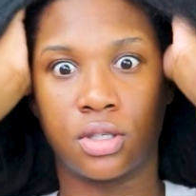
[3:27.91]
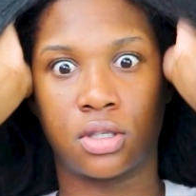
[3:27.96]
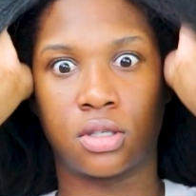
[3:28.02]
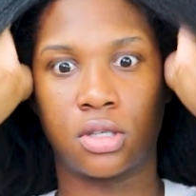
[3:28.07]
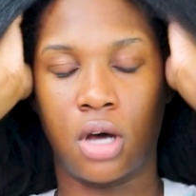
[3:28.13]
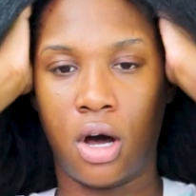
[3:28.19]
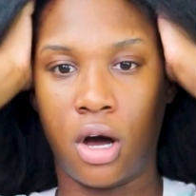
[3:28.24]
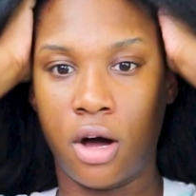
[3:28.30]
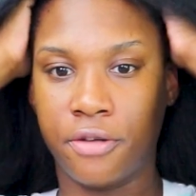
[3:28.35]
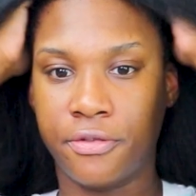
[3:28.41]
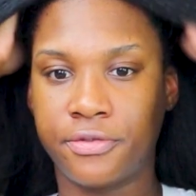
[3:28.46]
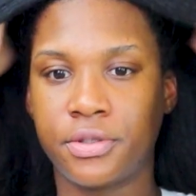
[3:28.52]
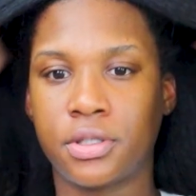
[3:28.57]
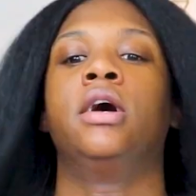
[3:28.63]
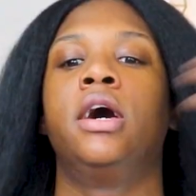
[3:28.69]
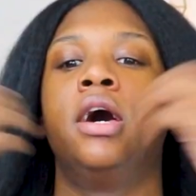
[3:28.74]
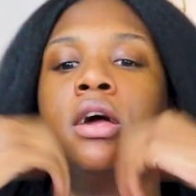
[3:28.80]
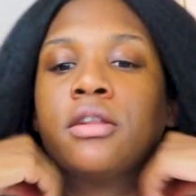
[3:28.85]

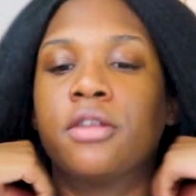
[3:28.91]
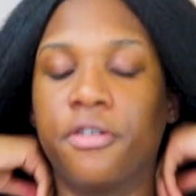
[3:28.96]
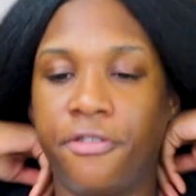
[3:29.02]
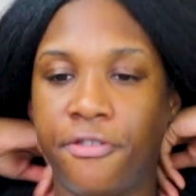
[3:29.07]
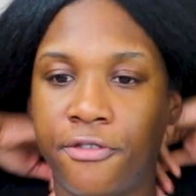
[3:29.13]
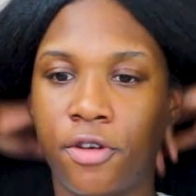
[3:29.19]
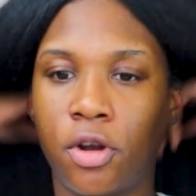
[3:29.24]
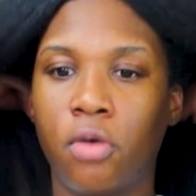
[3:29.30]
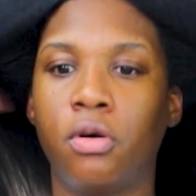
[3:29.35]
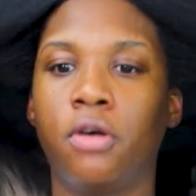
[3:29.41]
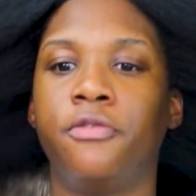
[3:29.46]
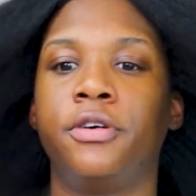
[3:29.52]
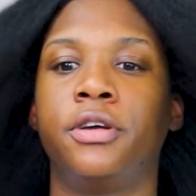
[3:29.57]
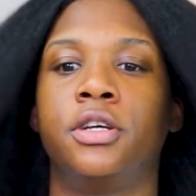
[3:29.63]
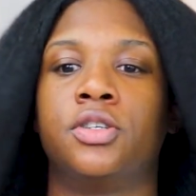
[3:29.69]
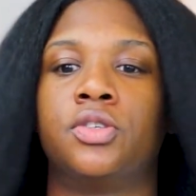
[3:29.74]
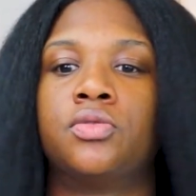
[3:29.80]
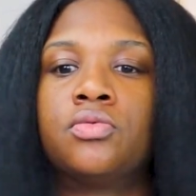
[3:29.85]
soft, and the flow of
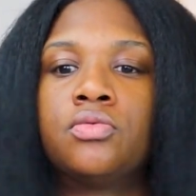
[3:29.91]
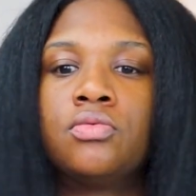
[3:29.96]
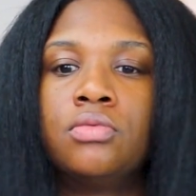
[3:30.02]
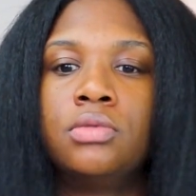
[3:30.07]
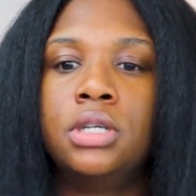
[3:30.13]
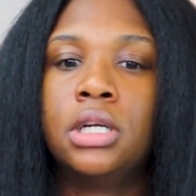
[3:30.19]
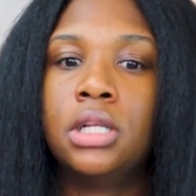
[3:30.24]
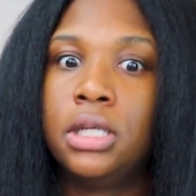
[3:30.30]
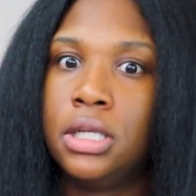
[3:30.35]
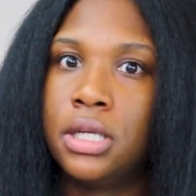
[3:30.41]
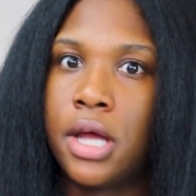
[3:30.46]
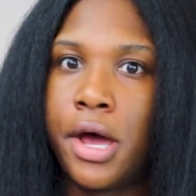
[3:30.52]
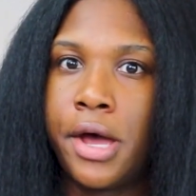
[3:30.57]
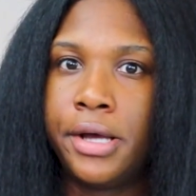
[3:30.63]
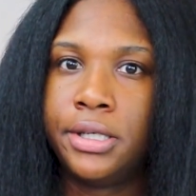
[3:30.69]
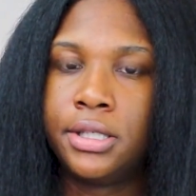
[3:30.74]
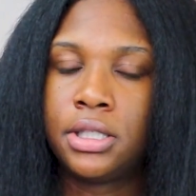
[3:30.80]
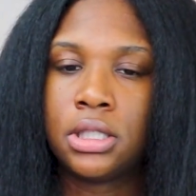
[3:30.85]
it is really
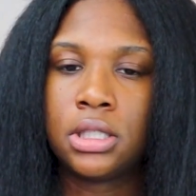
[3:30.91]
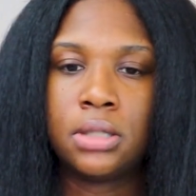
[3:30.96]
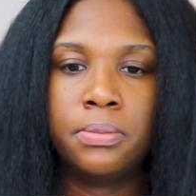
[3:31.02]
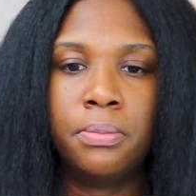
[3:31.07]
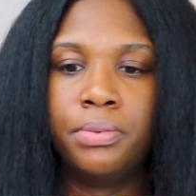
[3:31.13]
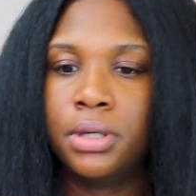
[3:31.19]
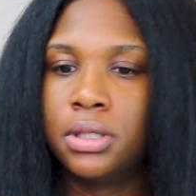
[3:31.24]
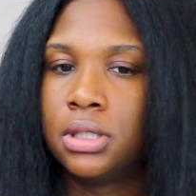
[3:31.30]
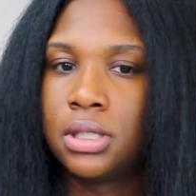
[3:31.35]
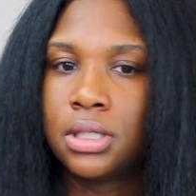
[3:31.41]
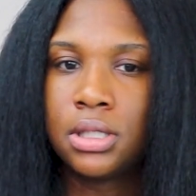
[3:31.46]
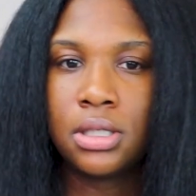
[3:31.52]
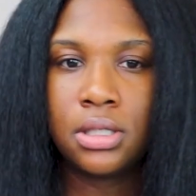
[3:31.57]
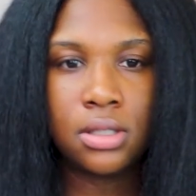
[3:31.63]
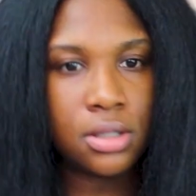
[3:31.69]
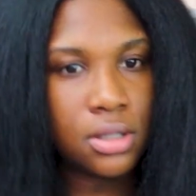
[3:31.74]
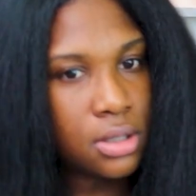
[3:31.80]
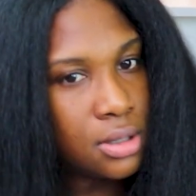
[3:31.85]
nice. But this
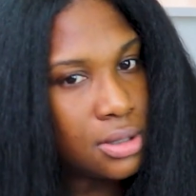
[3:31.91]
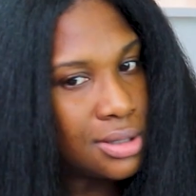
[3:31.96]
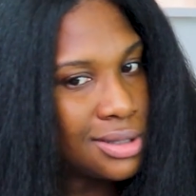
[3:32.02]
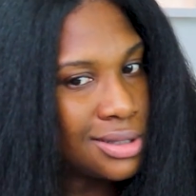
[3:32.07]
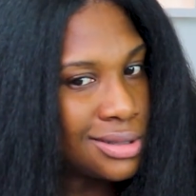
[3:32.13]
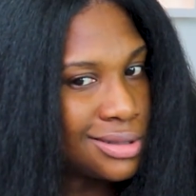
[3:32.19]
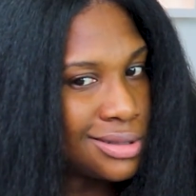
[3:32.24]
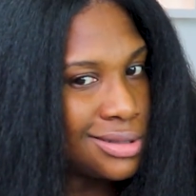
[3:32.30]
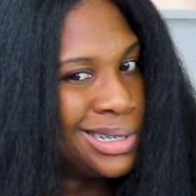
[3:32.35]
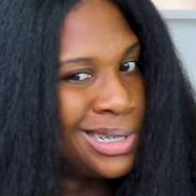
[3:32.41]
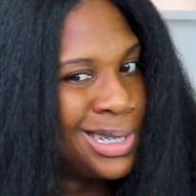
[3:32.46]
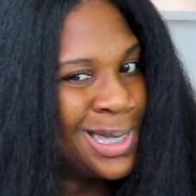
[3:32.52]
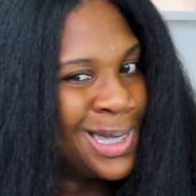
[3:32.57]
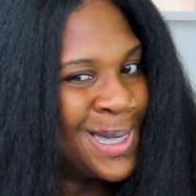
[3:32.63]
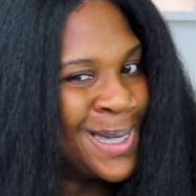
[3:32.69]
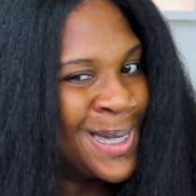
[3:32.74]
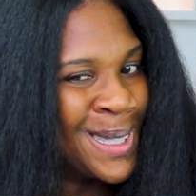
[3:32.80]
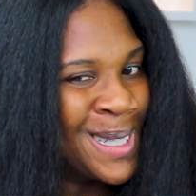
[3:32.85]
is
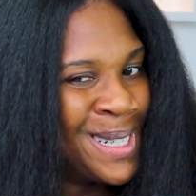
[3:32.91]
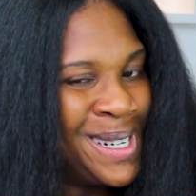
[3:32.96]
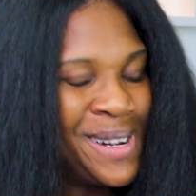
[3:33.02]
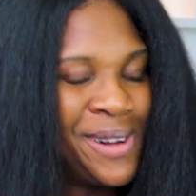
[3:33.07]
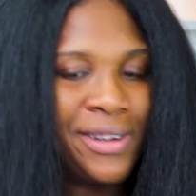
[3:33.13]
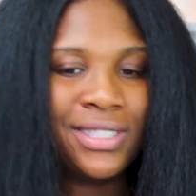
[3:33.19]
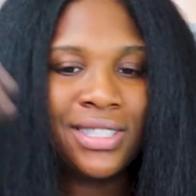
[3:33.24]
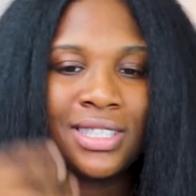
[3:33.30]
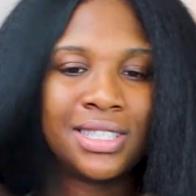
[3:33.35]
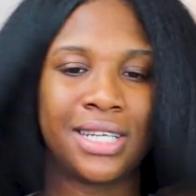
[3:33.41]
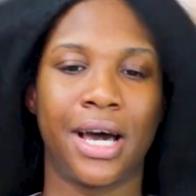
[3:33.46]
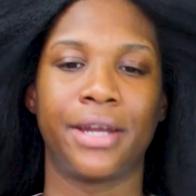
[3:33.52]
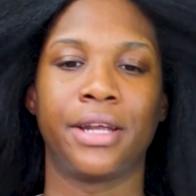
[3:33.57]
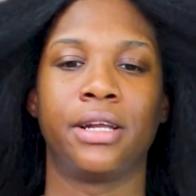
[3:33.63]
not